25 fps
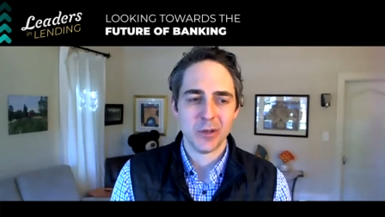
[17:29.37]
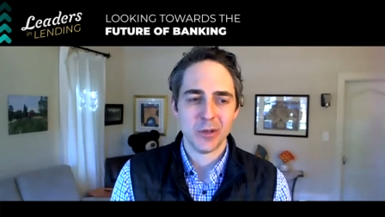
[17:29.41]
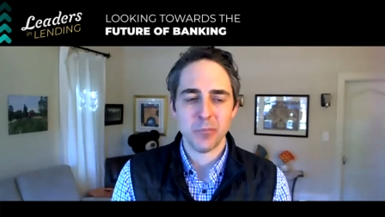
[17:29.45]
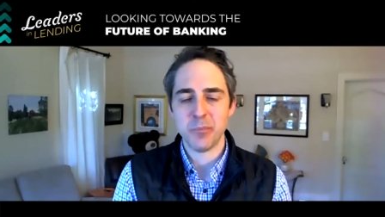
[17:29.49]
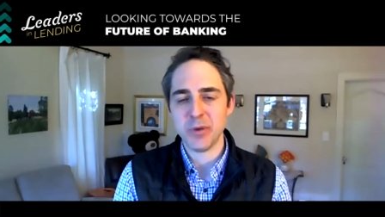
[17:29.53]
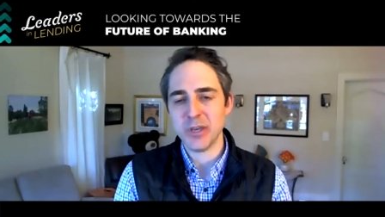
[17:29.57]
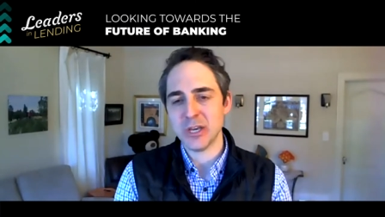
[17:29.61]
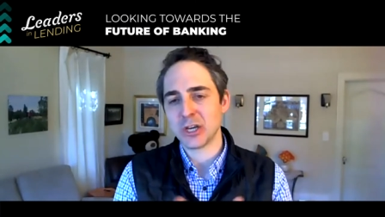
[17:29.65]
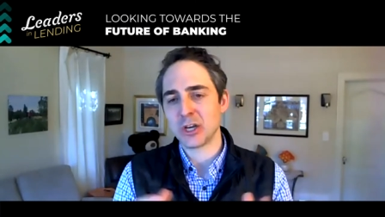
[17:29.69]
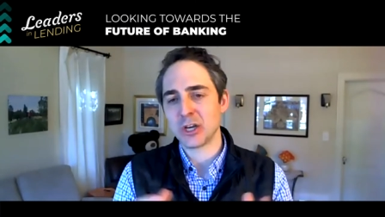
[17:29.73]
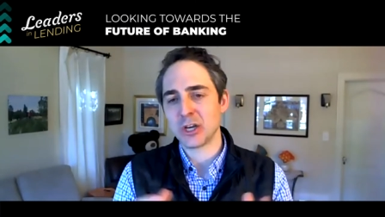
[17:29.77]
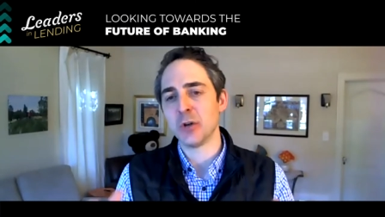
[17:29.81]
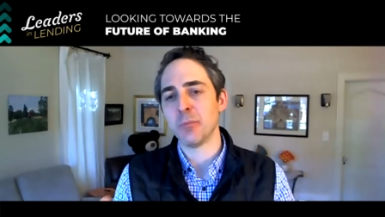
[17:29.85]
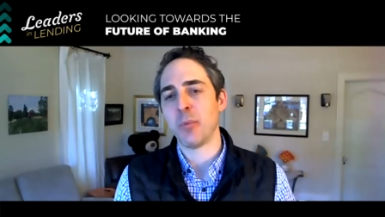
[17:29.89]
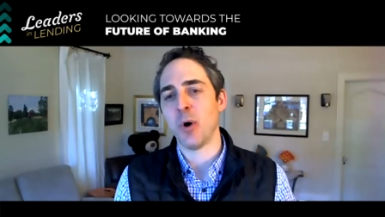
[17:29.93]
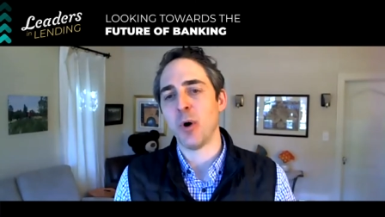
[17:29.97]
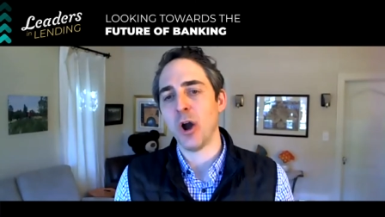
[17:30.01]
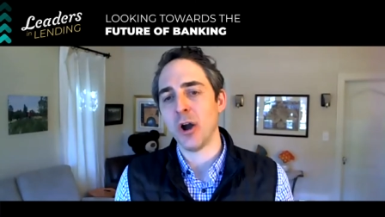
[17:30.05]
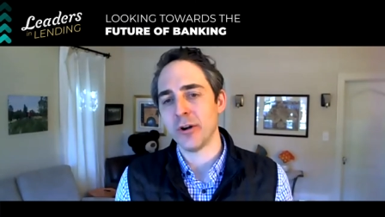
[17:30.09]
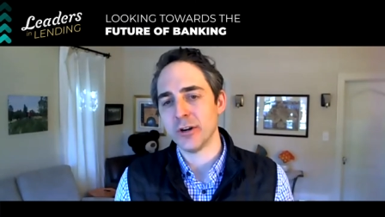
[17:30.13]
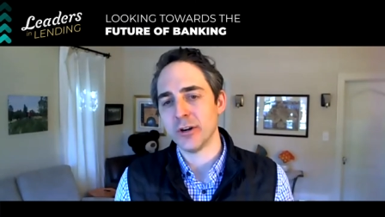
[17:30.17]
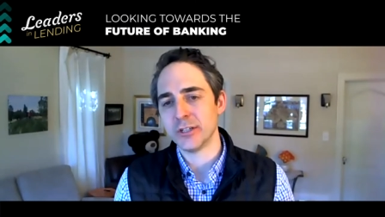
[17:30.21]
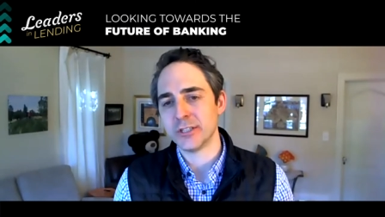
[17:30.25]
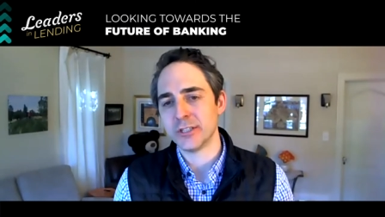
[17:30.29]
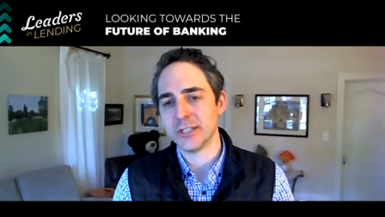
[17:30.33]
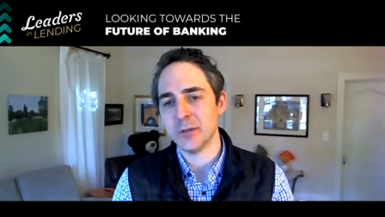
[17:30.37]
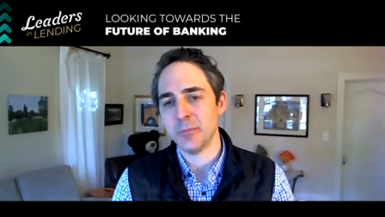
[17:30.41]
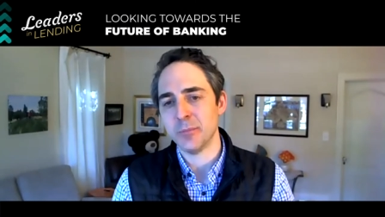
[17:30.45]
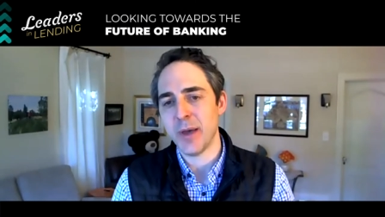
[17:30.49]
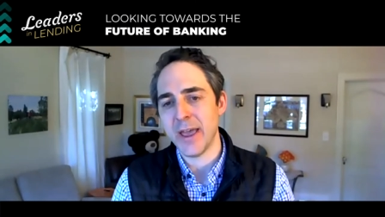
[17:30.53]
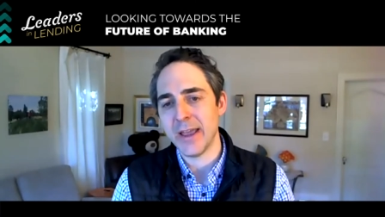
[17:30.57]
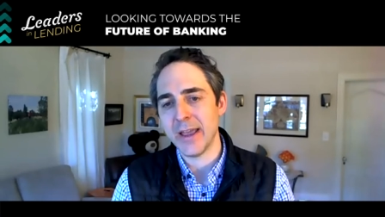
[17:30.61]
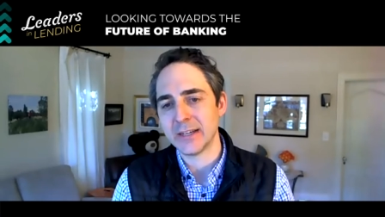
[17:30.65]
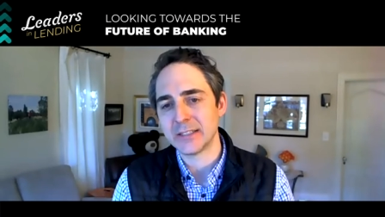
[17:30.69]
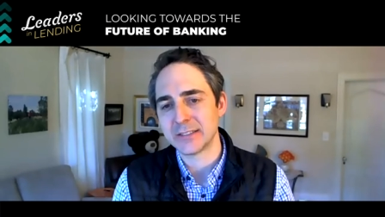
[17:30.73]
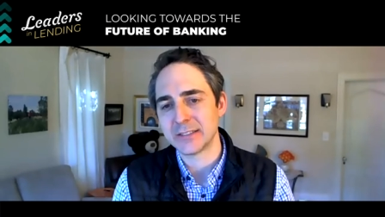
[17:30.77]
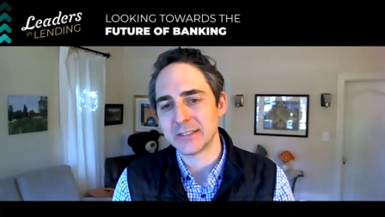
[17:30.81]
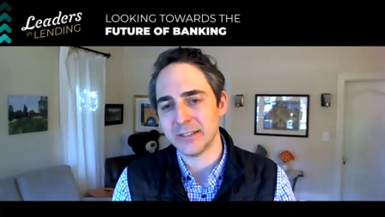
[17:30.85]
be a good partner to the
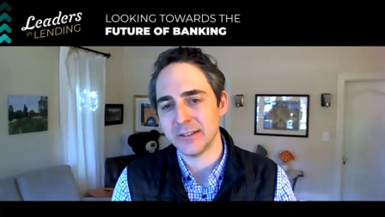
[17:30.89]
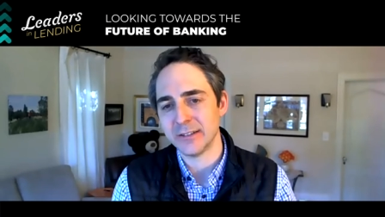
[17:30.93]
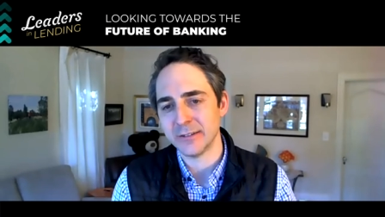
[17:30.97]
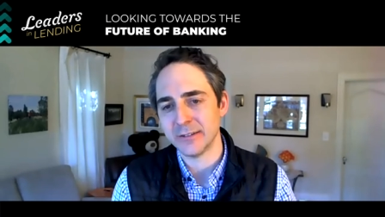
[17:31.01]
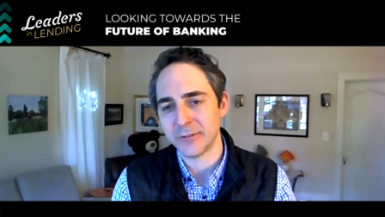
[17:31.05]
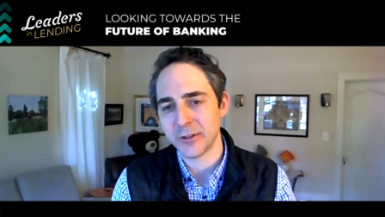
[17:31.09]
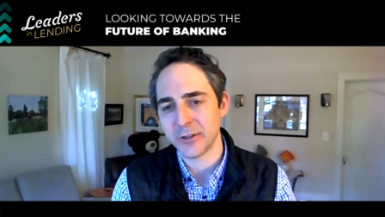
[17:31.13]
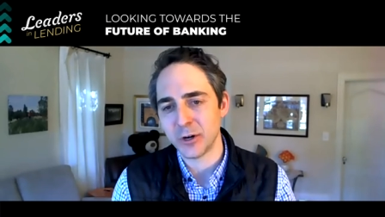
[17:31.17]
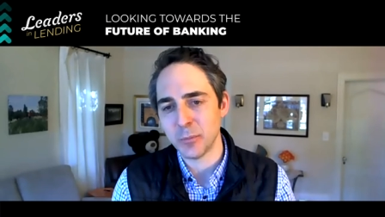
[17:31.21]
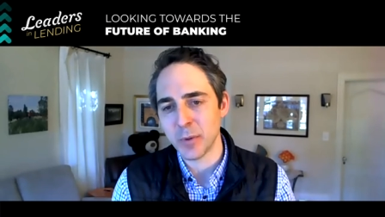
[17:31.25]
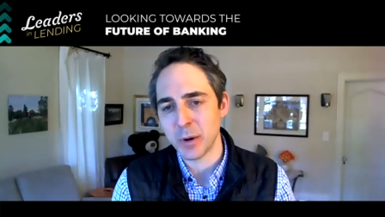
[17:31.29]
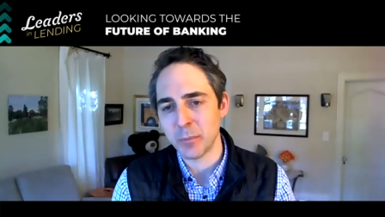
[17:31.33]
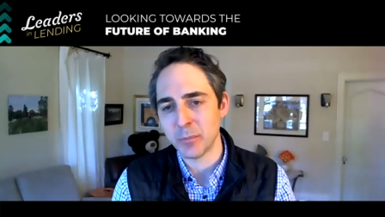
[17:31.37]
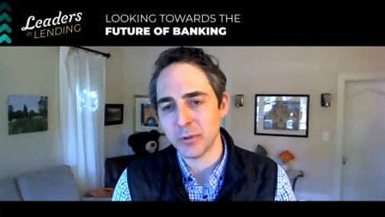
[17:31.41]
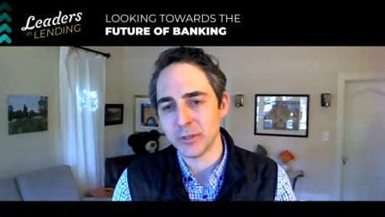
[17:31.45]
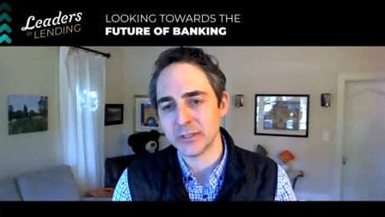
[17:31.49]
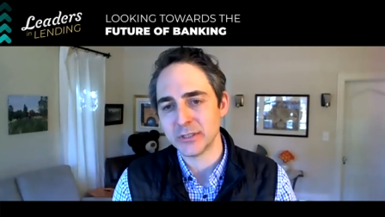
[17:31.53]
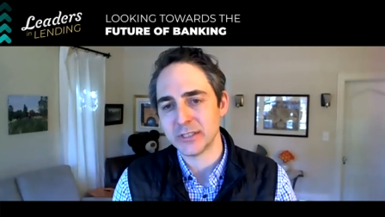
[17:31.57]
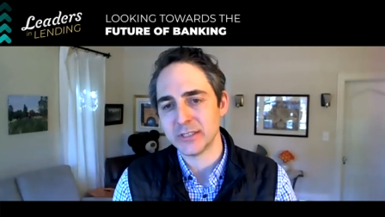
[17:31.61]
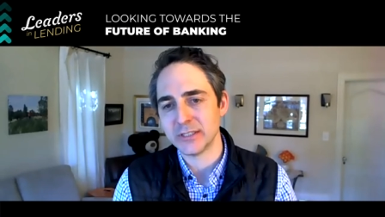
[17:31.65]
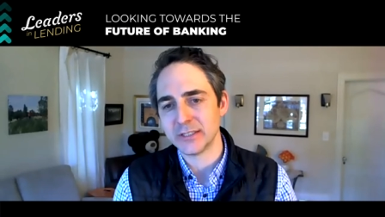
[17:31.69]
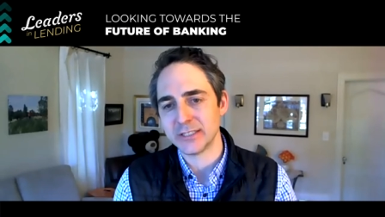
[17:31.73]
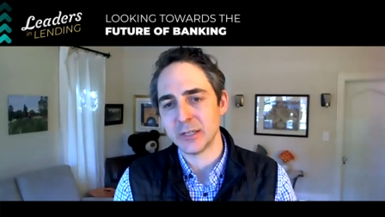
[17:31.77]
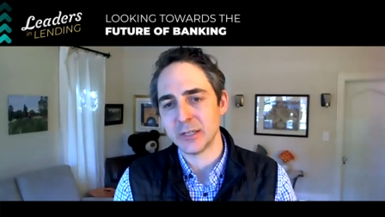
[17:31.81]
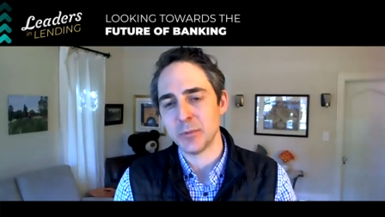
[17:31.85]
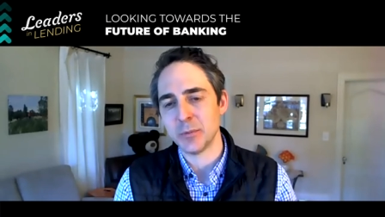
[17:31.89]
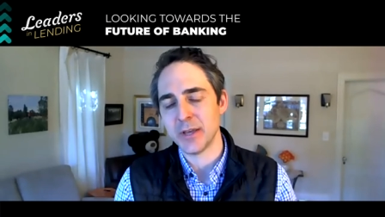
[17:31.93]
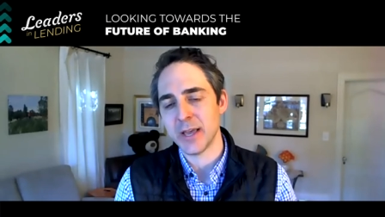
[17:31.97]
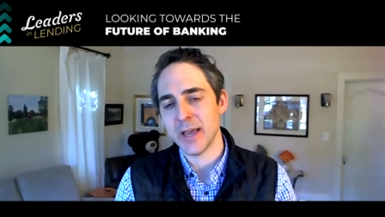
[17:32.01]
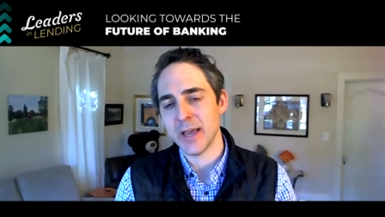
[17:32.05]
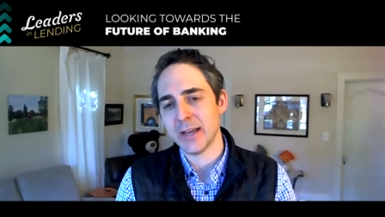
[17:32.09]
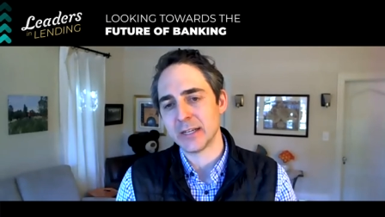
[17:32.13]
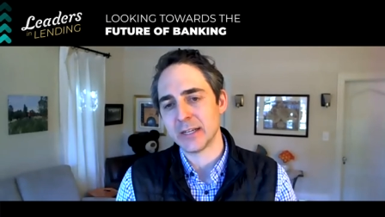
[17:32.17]
banks that are that are members of the CBA?